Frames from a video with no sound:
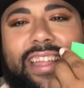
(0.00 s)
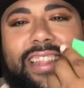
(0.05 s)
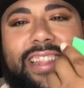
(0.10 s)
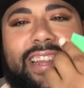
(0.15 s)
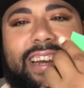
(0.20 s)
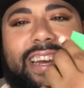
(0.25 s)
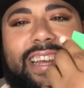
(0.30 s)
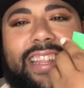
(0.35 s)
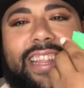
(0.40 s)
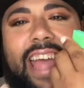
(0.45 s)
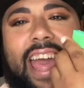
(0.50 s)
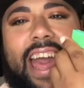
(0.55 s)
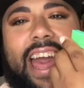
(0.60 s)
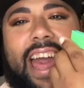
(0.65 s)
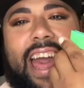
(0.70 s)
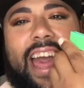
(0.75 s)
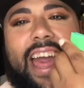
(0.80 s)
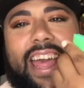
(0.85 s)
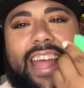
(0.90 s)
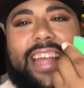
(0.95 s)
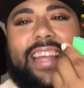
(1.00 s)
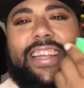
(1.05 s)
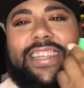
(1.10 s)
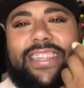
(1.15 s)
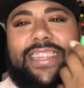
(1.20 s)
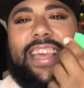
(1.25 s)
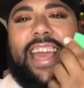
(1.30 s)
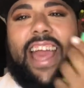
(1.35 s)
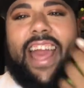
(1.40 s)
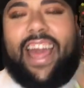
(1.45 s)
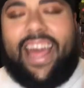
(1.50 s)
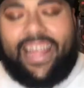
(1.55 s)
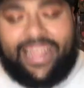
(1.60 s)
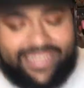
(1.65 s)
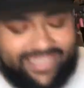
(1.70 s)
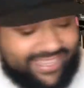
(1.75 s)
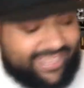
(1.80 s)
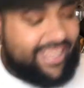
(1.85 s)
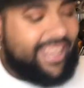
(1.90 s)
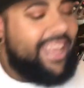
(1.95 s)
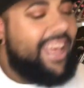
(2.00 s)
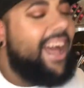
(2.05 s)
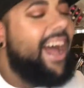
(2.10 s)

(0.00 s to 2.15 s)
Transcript: Look at that. Yes,